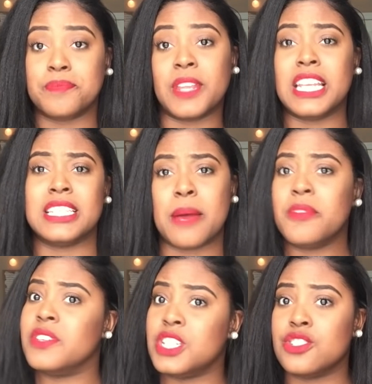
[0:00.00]
any type
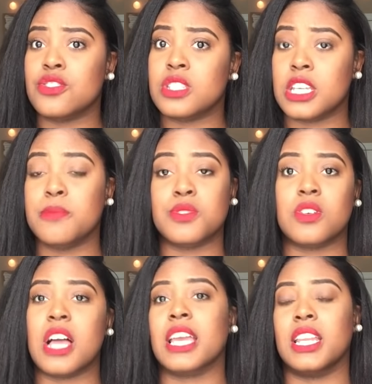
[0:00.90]
of additional tips or
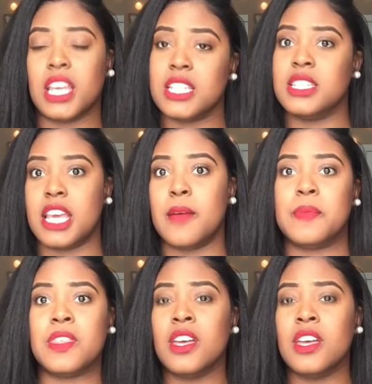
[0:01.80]
like an in-depth